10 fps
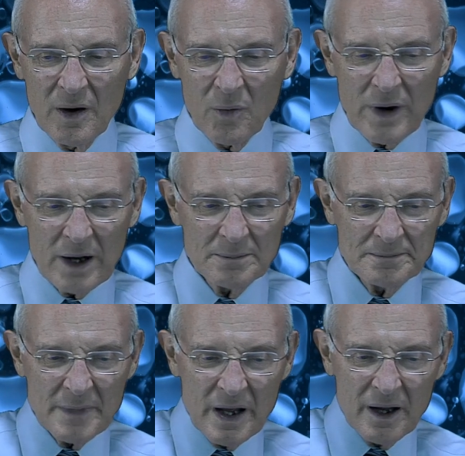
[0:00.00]
Well,
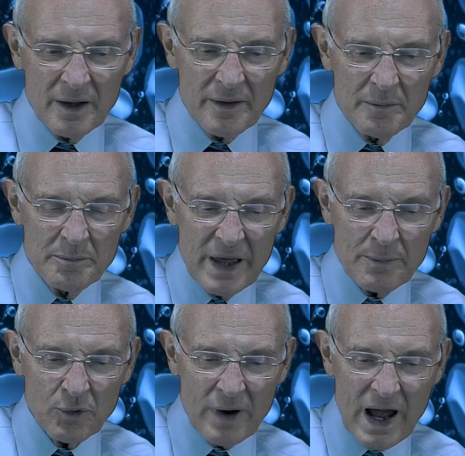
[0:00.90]

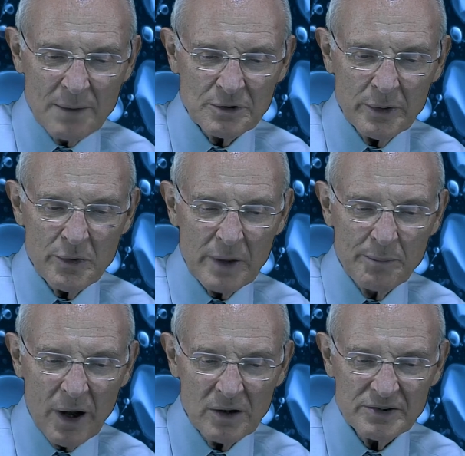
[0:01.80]
people were absolutely
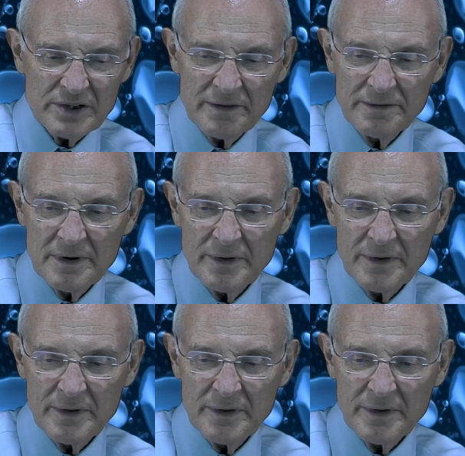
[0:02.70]
repulsive.